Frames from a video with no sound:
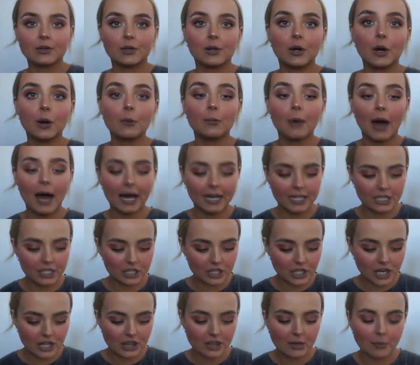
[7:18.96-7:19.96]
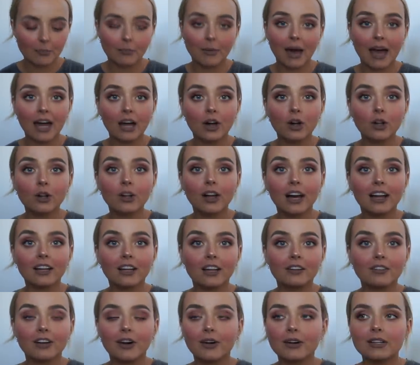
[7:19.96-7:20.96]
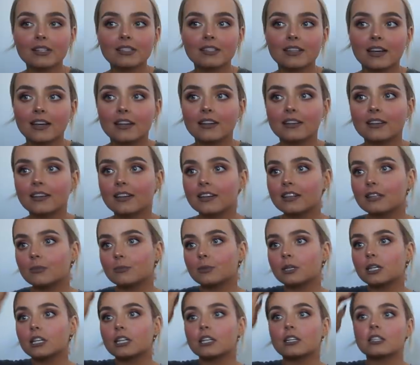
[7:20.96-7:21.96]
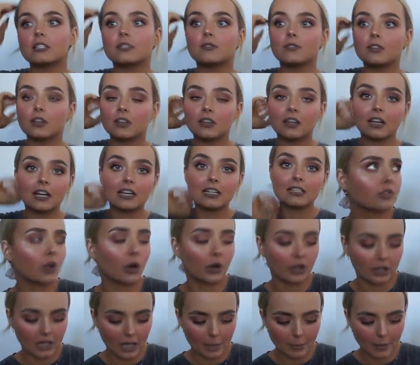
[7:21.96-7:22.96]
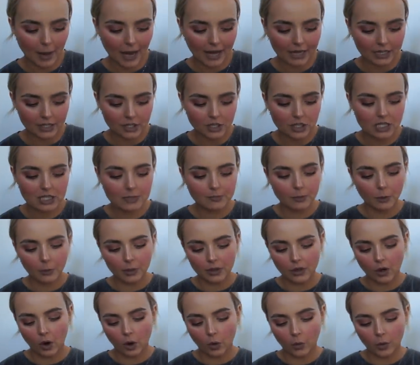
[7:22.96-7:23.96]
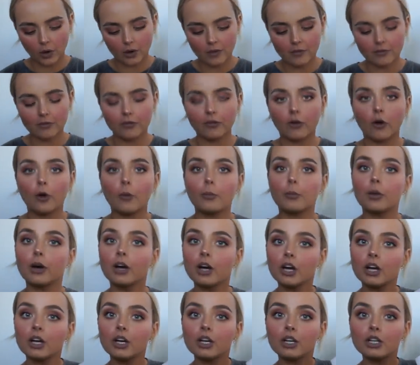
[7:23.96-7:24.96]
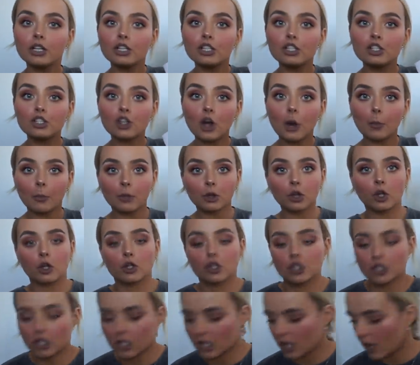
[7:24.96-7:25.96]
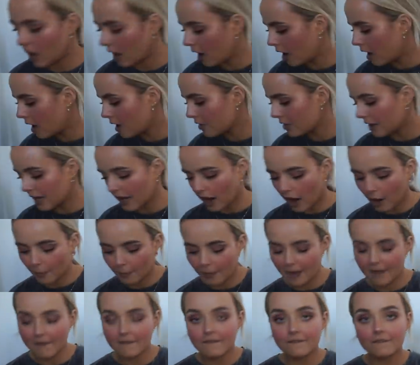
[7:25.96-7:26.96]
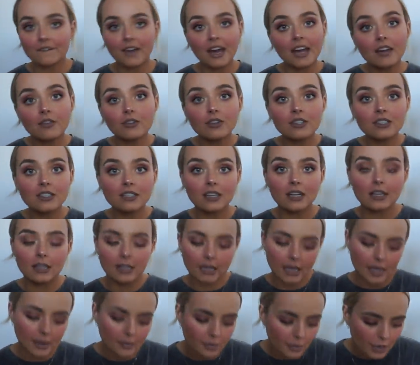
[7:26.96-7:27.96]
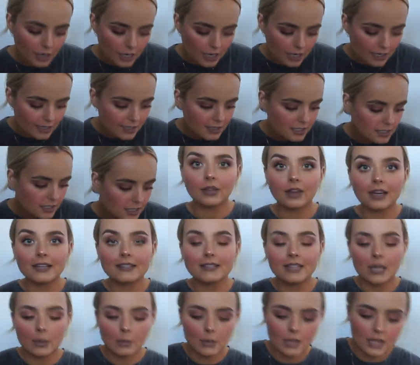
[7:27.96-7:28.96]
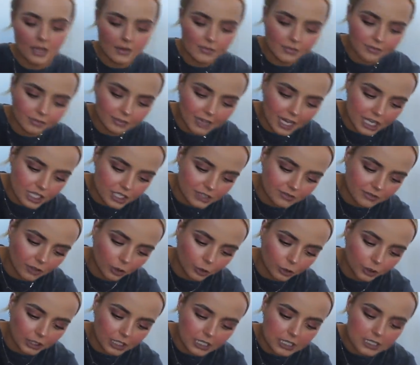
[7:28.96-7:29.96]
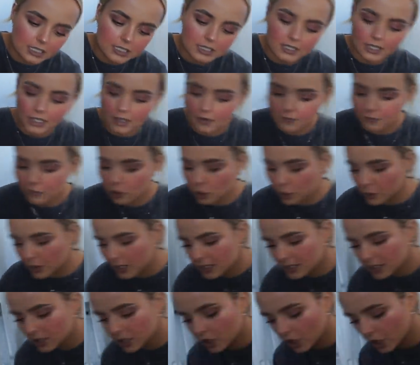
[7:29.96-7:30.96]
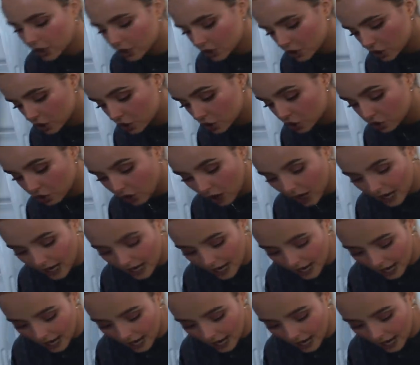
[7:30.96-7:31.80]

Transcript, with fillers: so I got a package in the mail. I love how I said in the beginning of this video that I don't get packages, but we got one from Dermalogica. They are my favorite skincare brand. They sent me their flash foliant like a few weeks ago to try